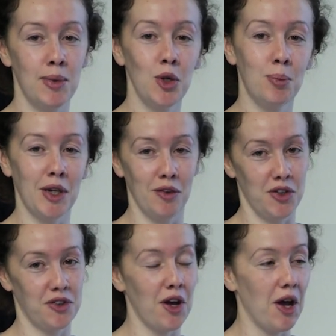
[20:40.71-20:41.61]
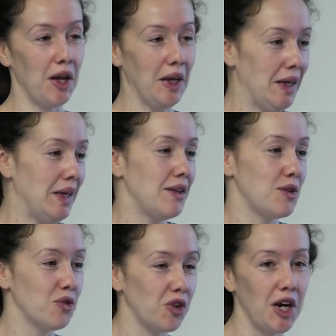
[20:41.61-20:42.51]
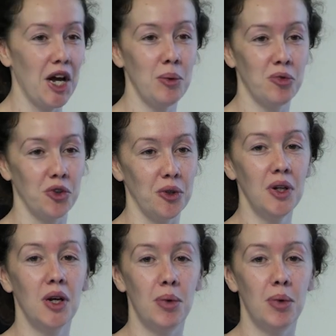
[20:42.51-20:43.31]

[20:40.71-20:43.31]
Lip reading: blue bit of the sky, it's not very helpful.